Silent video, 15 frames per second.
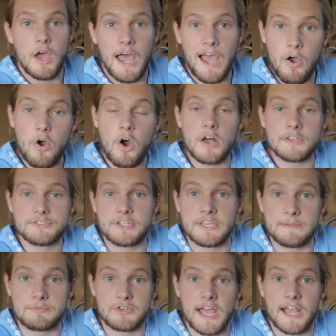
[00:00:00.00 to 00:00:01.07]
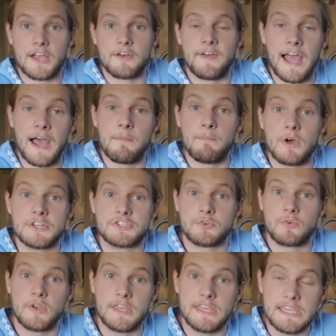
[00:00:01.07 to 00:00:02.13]
I'll also keep track of how much
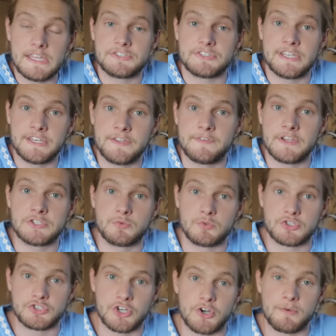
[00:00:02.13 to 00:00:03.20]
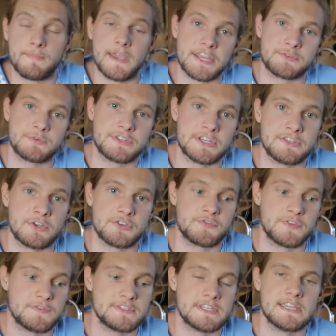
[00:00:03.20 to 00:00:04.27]
each individual shirt makes within those
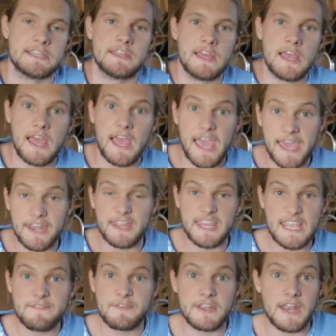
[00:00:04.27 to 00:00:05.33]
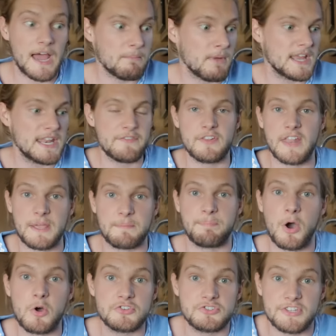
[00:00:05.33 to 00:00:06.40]
15. And even, I might even like
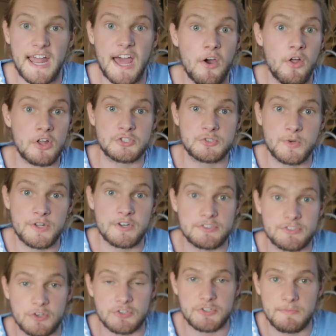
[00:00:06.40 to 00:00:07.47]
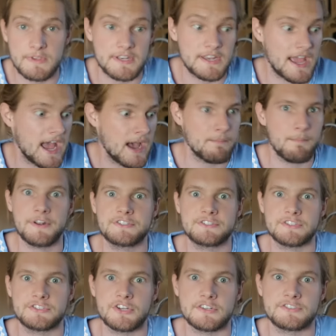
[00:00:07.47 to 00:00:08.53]
post it out on Twitter and social media how much
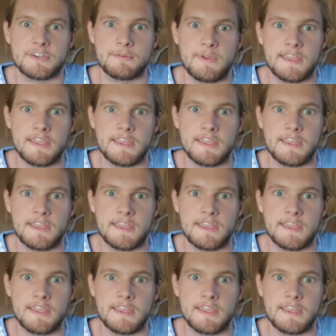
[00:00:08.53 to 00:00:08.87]
the shirts are